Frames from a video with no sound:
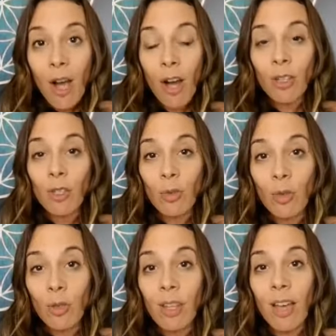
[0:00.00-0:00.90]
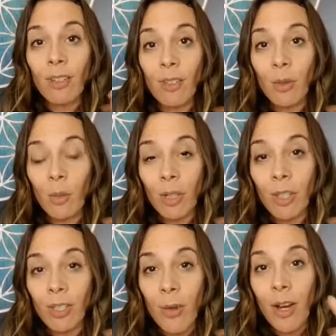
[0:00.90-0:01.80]
our truth unto the
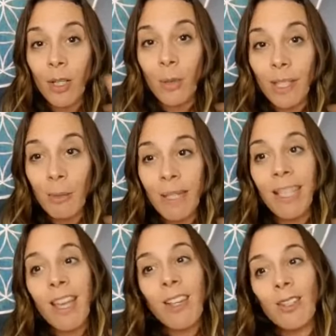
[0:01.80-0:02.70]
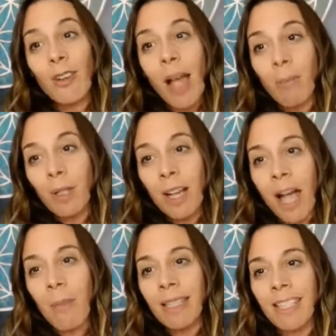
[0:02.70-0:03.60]
world. So are you with me? Drop your
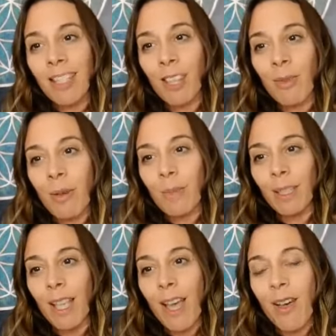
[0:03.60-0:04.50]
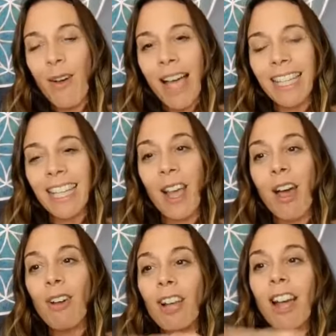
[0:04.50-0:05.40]
comments in the thread below. I can't,
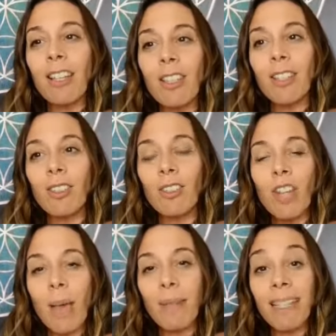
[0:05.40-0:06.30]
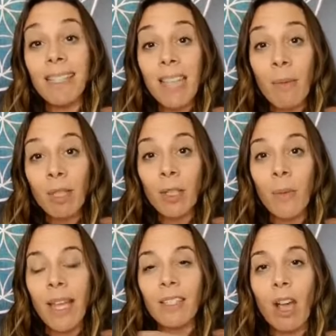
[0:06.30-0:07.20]
oh, Carlos, a new job is coming your
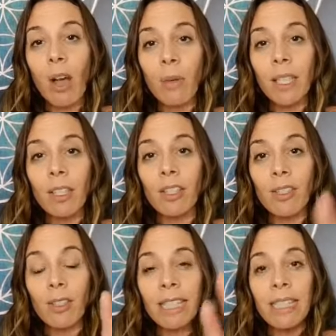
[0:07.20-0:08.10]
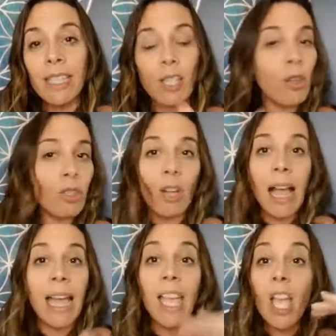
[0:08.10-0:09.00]
way. It's already yours. So listen, no
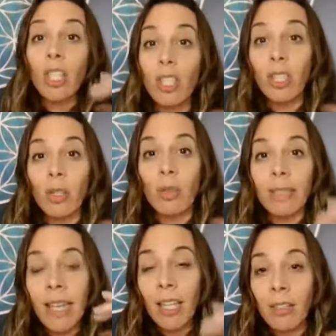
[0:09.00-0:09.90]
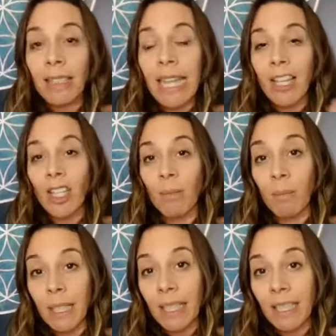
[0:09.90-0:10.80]
try, do. Set your intention,
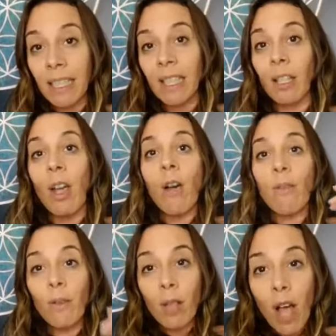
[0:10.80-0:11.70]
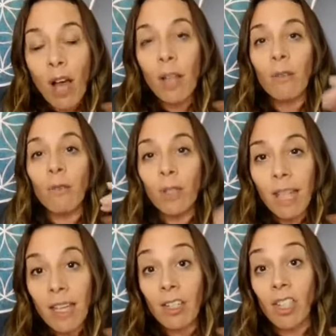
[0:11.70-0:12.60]
be clear, full heart, full
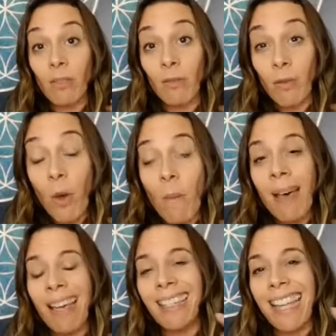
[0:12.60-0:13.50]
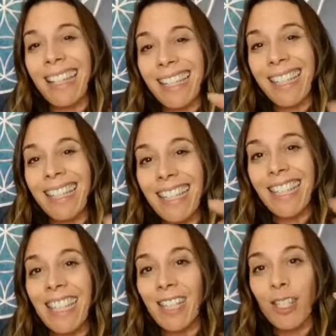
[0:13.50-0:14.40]
energy, full mind, and it
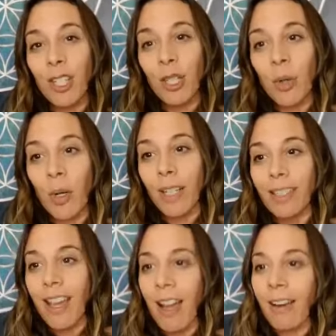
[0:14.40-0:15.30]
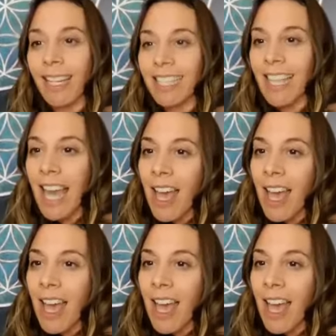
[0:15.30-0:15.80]
is yours. All right, guys.